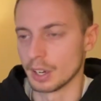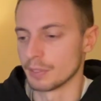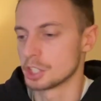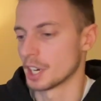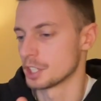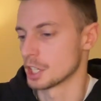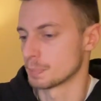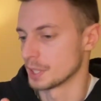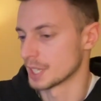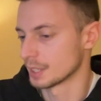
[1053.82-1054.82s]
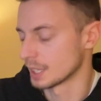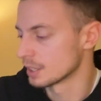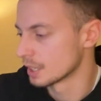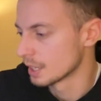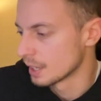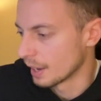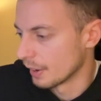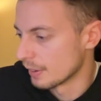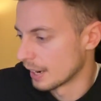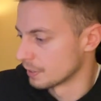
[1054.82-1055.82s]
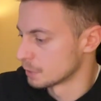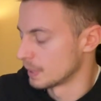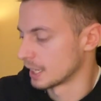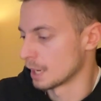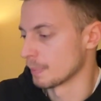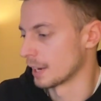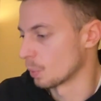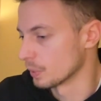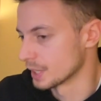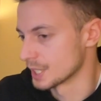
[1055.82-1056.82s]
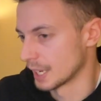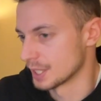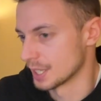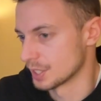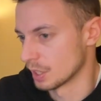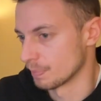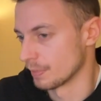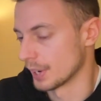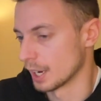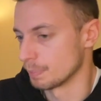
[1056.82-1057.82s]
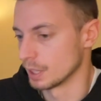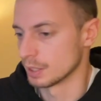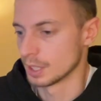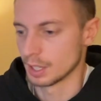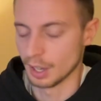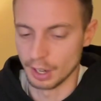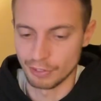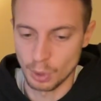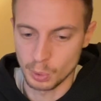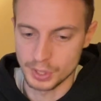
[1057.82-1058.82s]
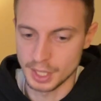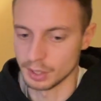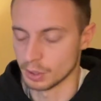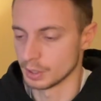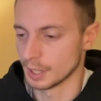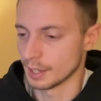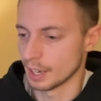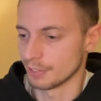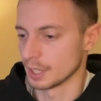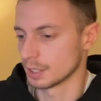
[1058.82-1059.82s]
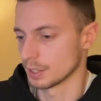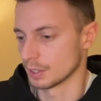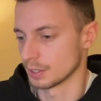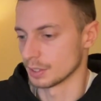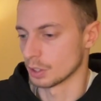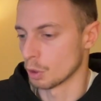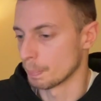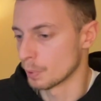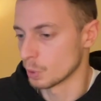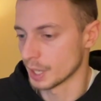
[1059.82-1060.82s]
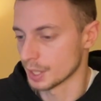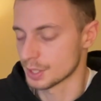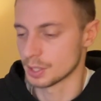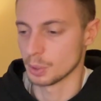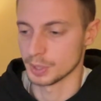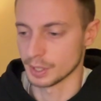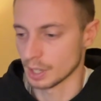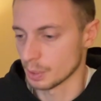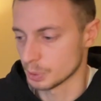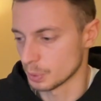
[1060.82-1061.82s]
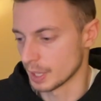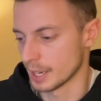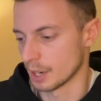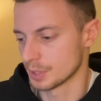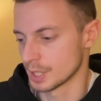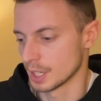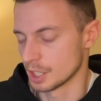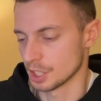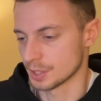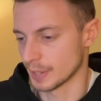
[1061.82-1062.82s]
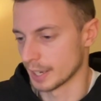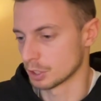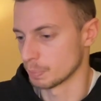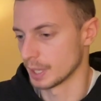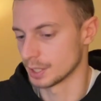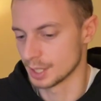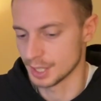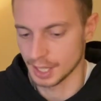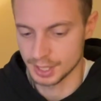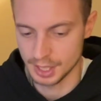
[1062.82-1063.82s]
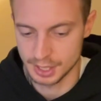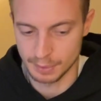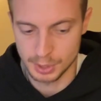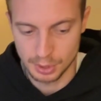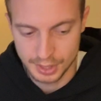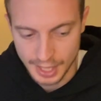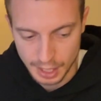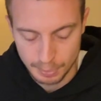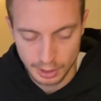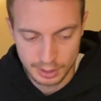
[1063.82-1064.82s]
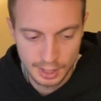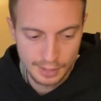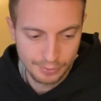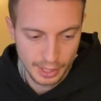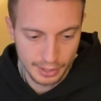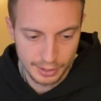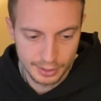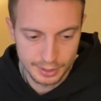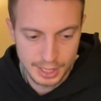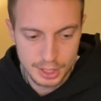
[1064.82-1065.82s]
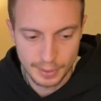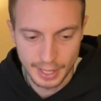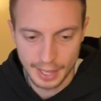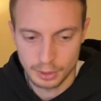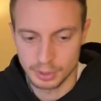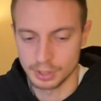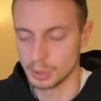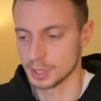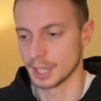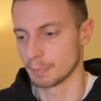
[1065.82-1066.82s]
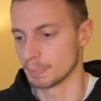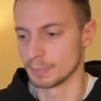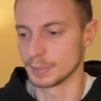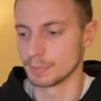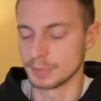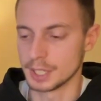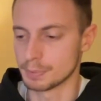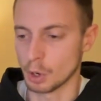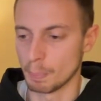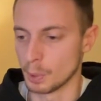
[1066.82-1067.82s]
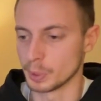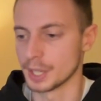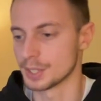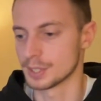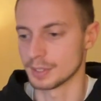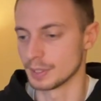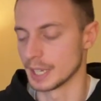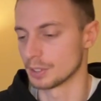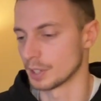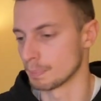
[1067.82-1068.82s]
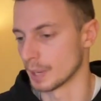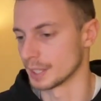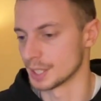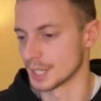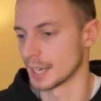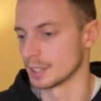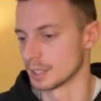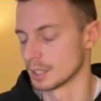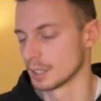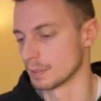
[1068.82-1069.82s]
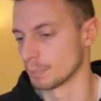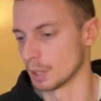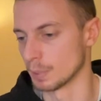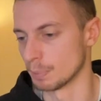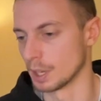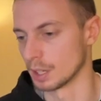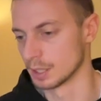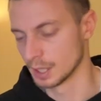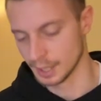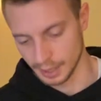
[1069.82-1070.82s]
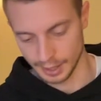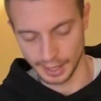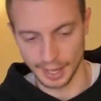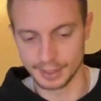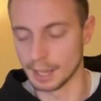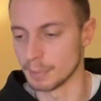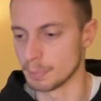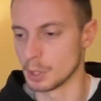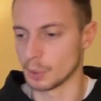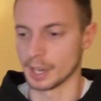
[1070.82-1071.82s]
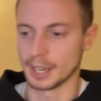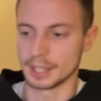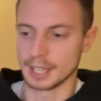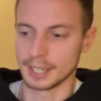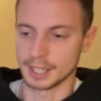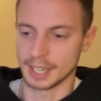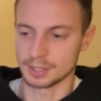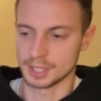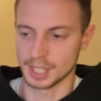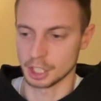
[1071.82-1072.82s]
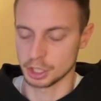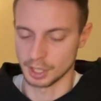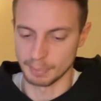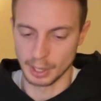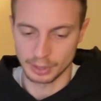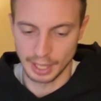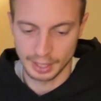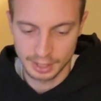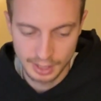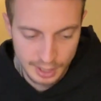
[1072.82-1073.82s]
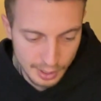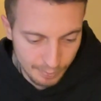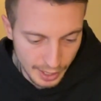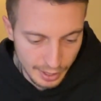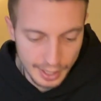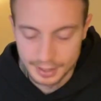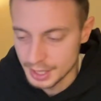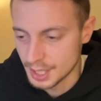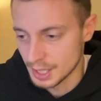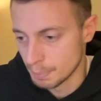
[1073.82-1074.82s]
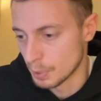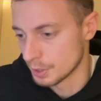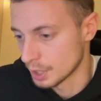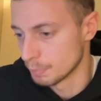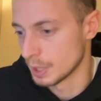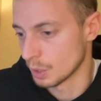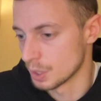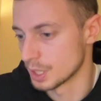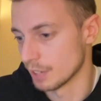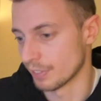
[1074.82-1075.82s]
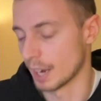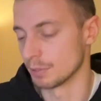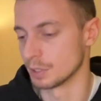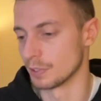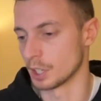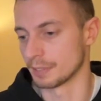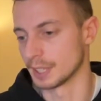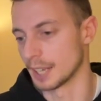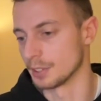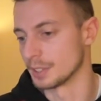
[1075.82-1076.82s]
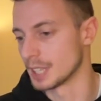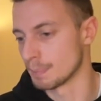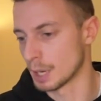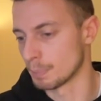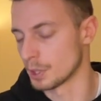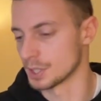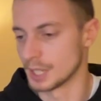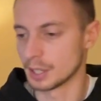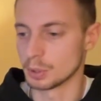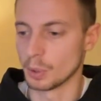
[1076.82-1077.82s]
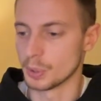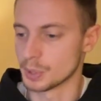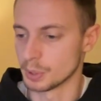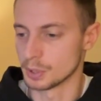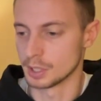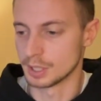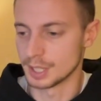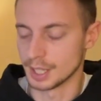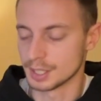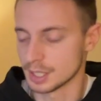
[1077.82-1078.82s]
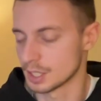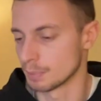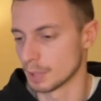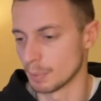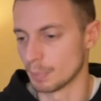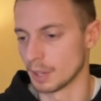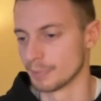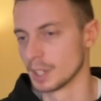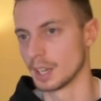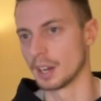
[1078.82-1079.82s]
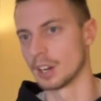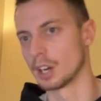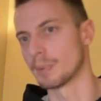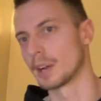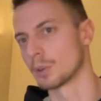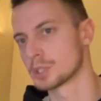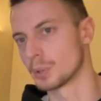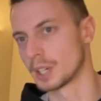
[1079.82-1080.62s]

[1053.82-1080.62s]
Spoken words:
which I just presented, I was making my own design system where I've been focusing on having the components, using auto layouts, just trying to make the design system sustainable. This way I could use like these components later in my design, blah blah blah. And then maybe you can add like an extra section about like, and this is important because if I would work with other team members, they could also use the design system, blah blah blah. I also